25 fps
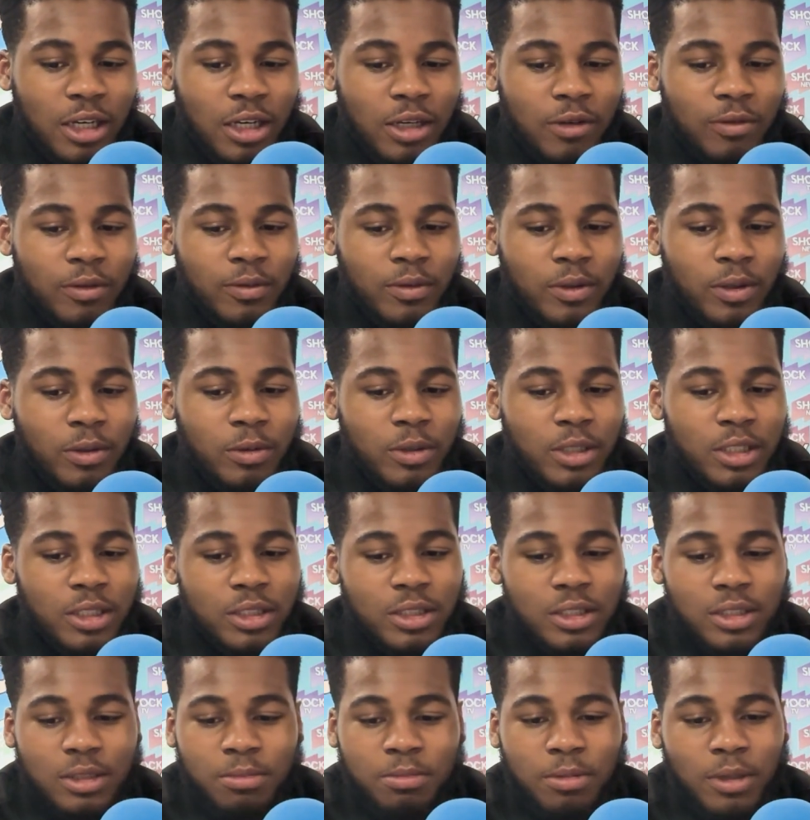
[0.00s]
We've
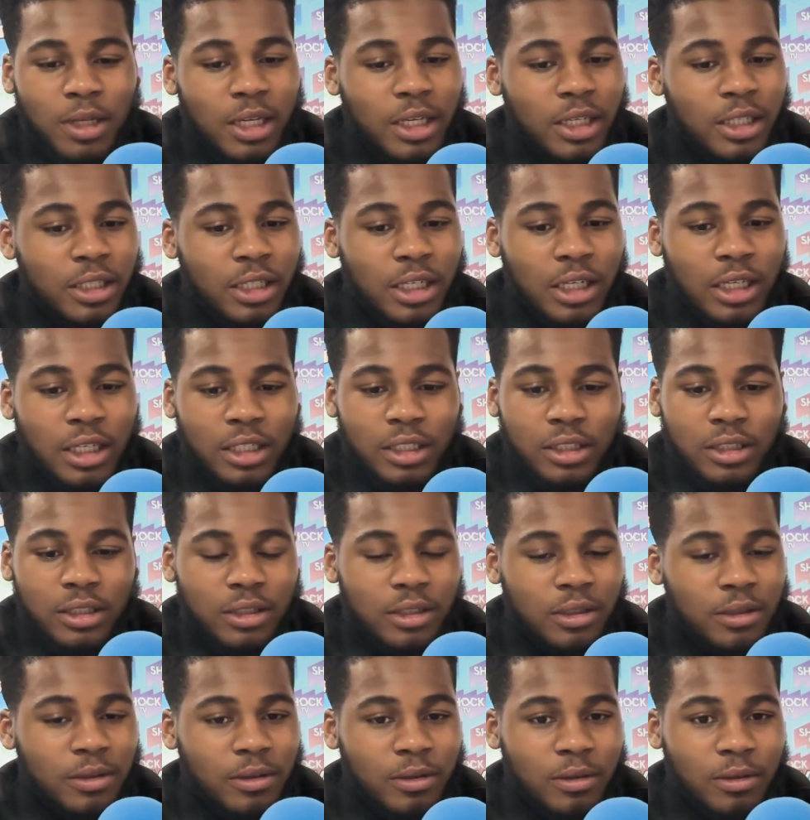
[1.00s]
always played at.
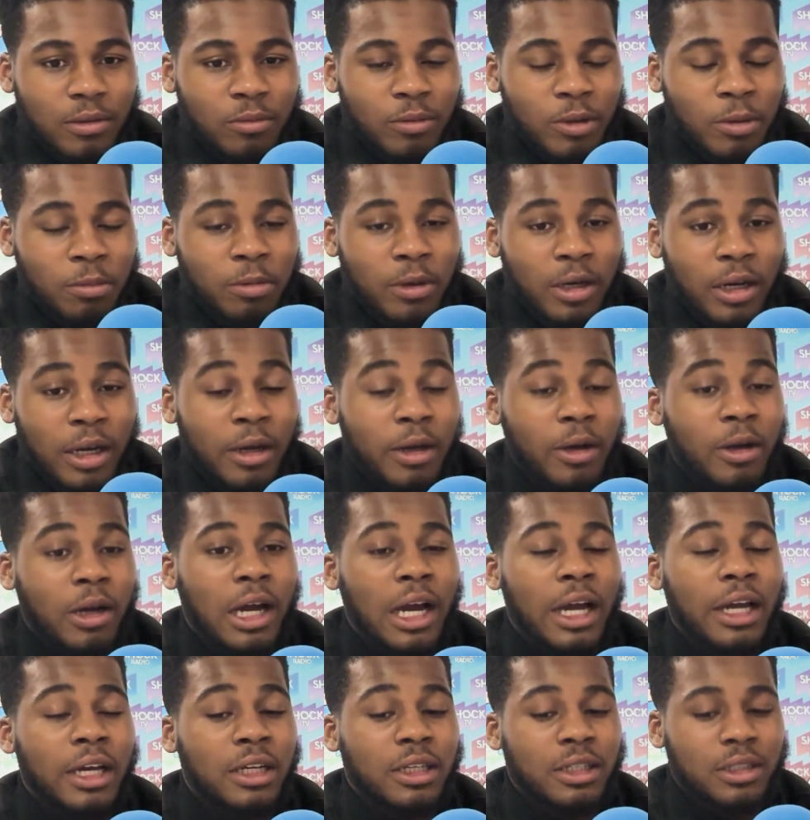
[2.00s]

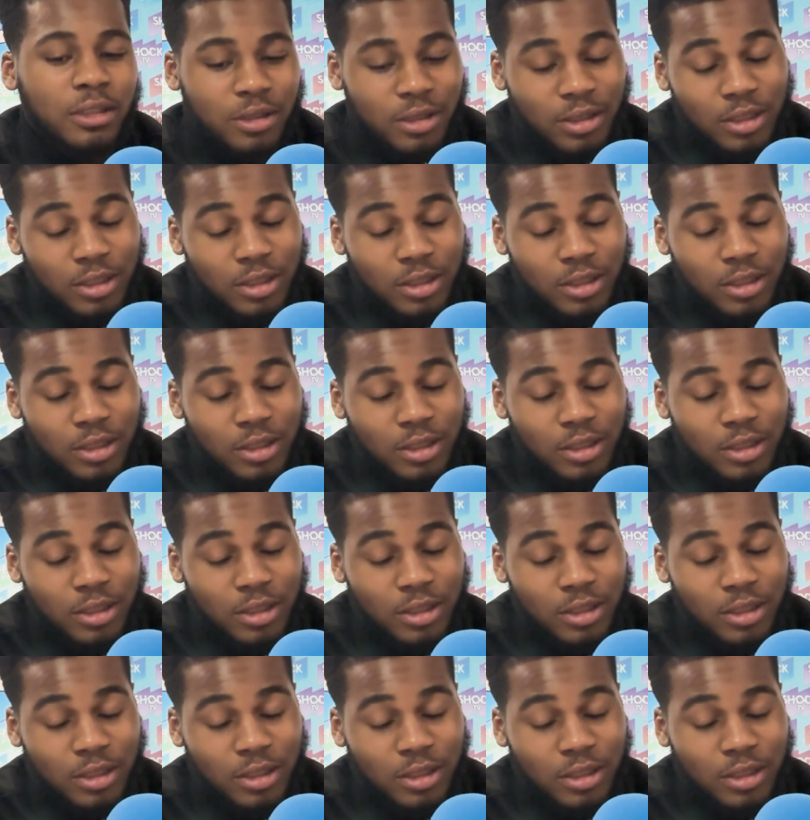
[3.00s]
I